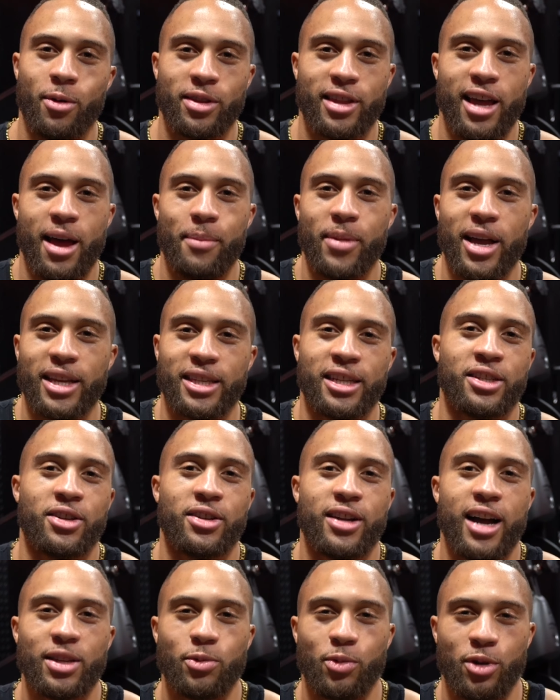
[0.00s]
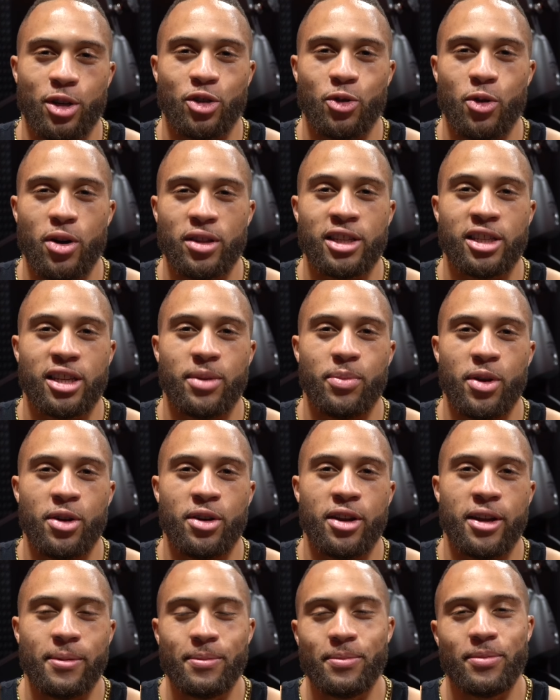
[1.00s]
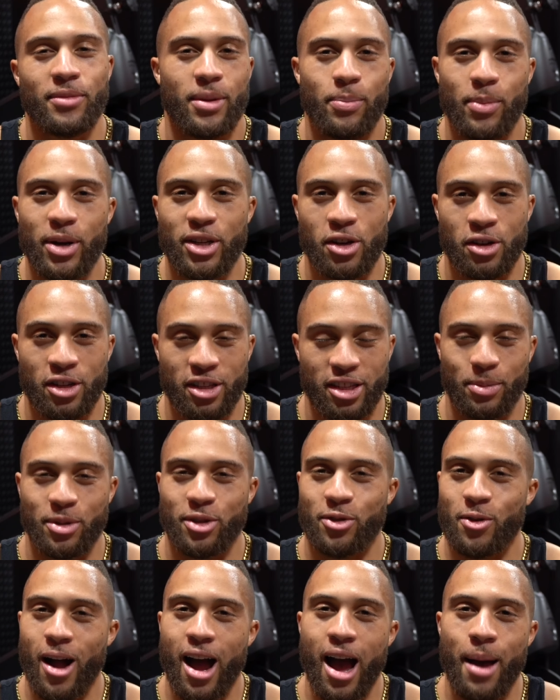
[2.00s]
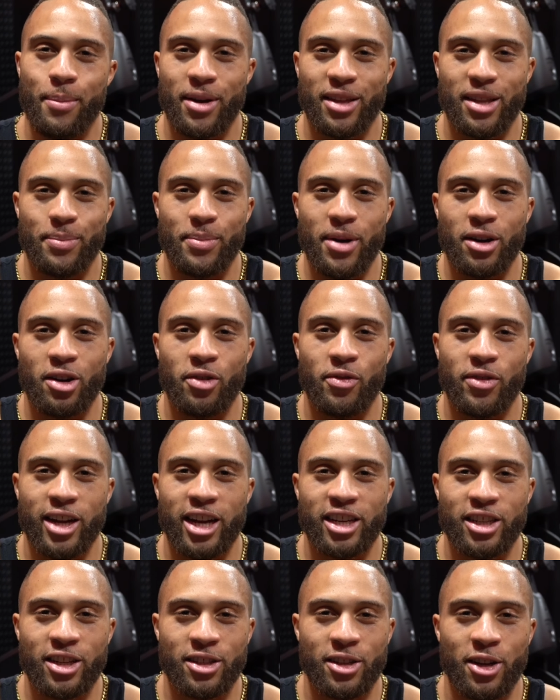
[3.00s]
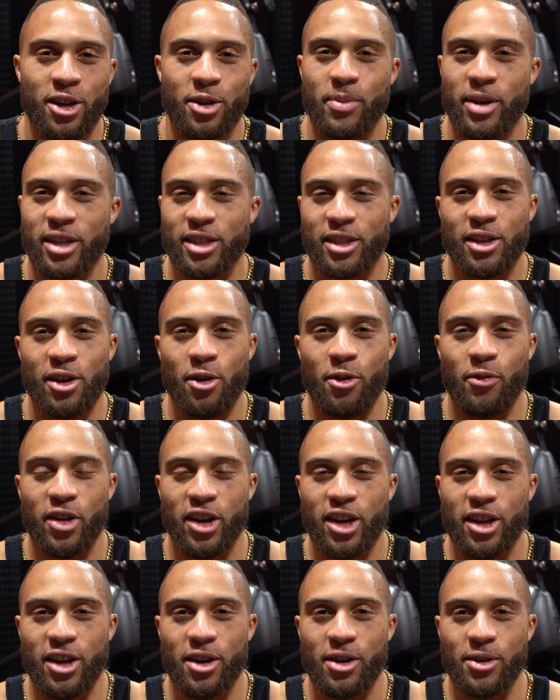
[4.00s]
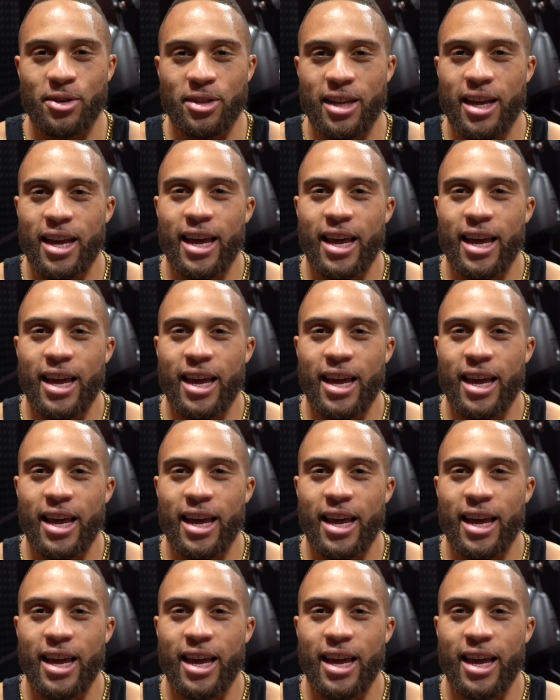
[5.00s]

with that message and you guys want to join this community, be sure to subscribe and hit the bell notification so you miss no videos.